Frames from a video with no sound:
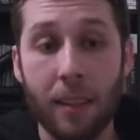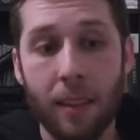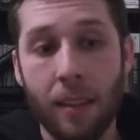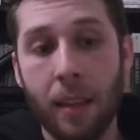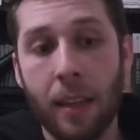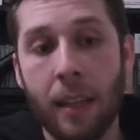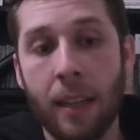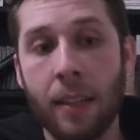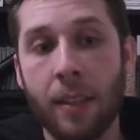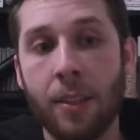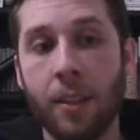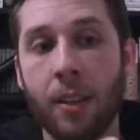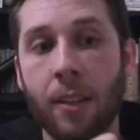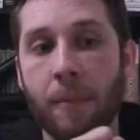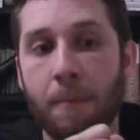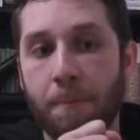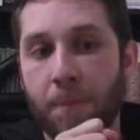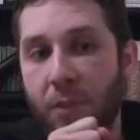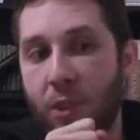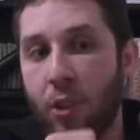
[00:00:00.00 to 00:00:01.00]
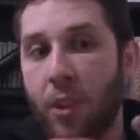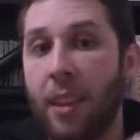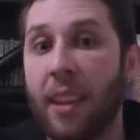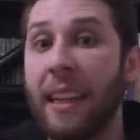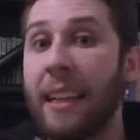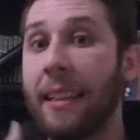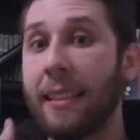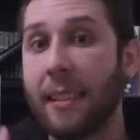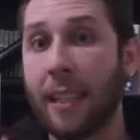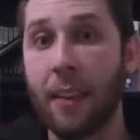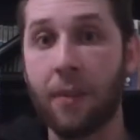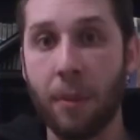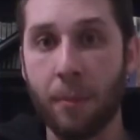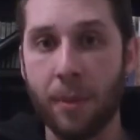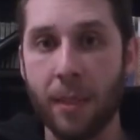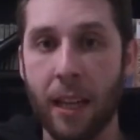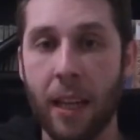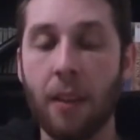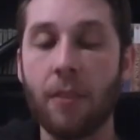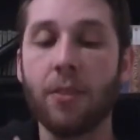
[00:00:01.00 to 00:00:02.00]
in so that they can save
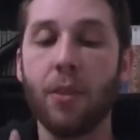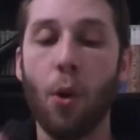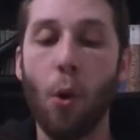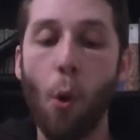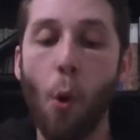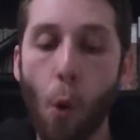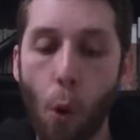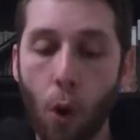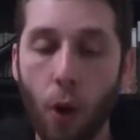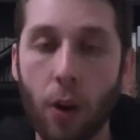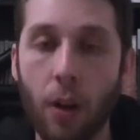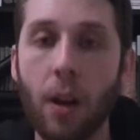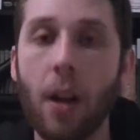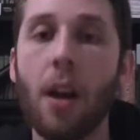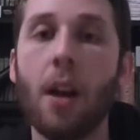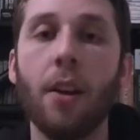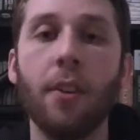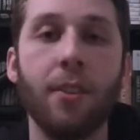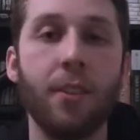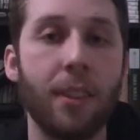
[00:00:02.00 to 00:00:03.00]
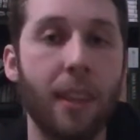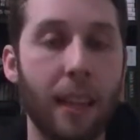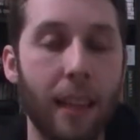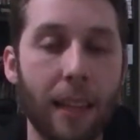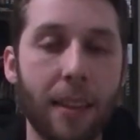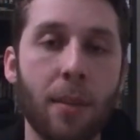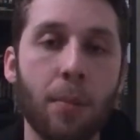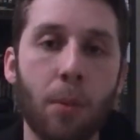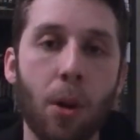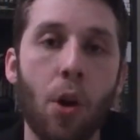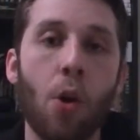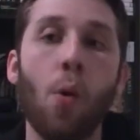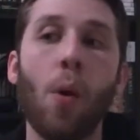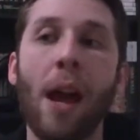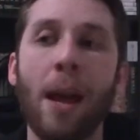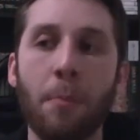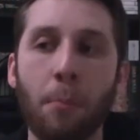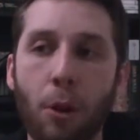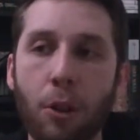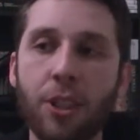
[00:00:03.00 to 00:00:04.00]
themselves, or do they let them go?
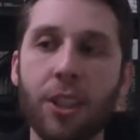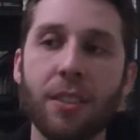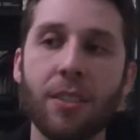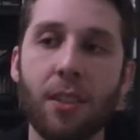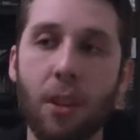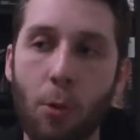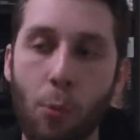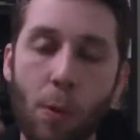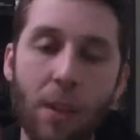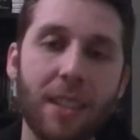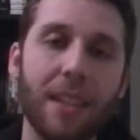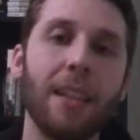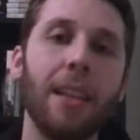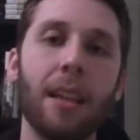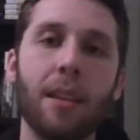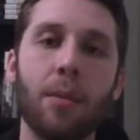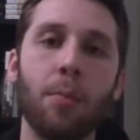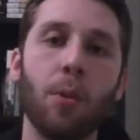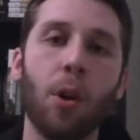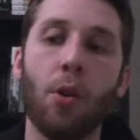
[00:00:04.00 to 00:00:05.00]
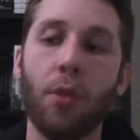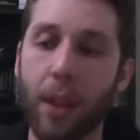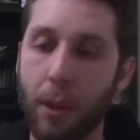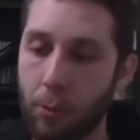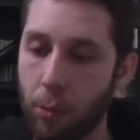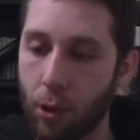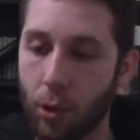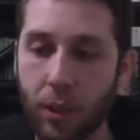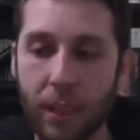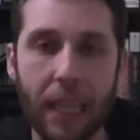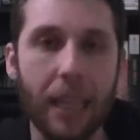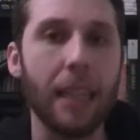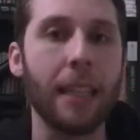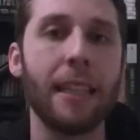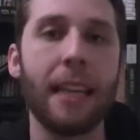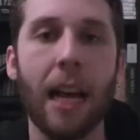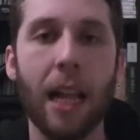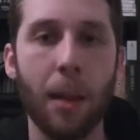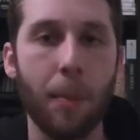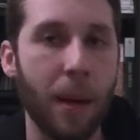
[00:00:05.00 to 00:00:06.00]
And most chances are, once they let them go, they will go tell the
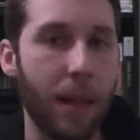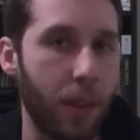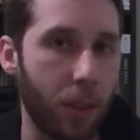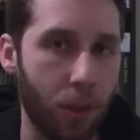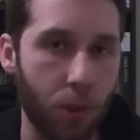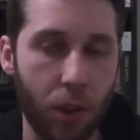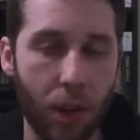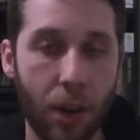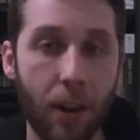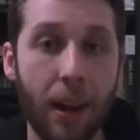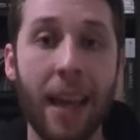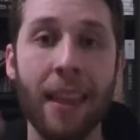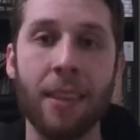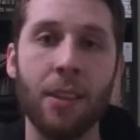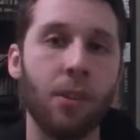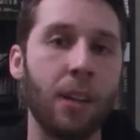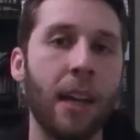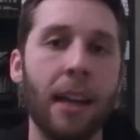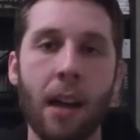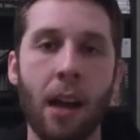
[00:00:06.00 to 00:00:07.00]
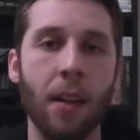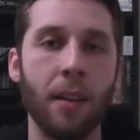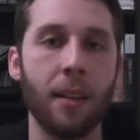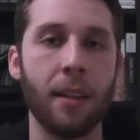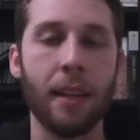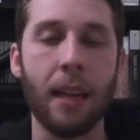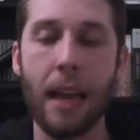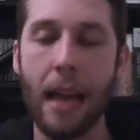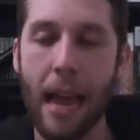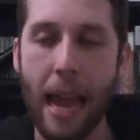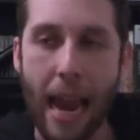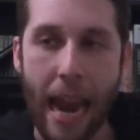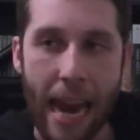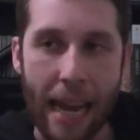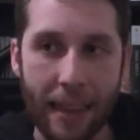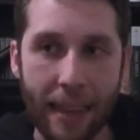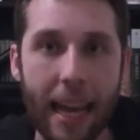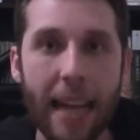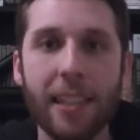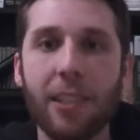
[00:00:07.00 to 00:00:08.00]
Taliban that they're there and they'll get hunted.
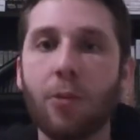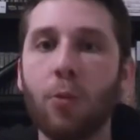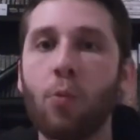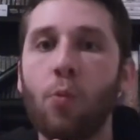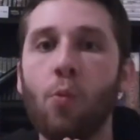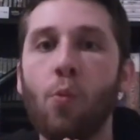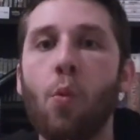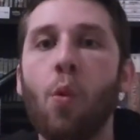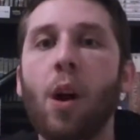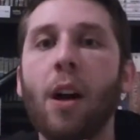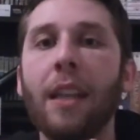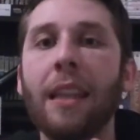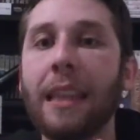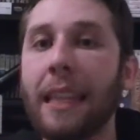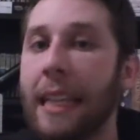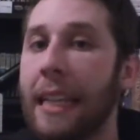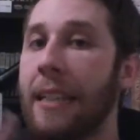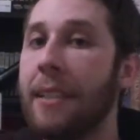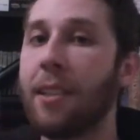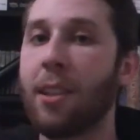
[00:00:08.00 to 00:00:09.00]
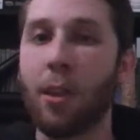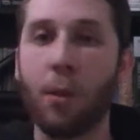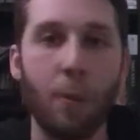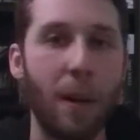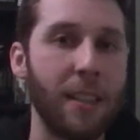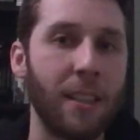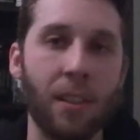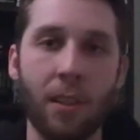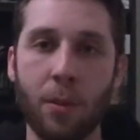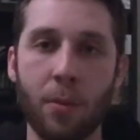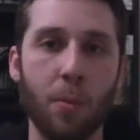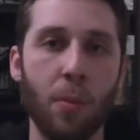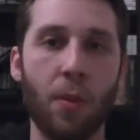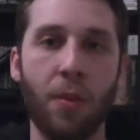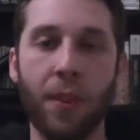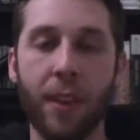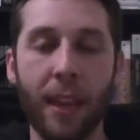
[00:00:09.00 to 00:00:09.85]
And that's what leads to the rest of this movie.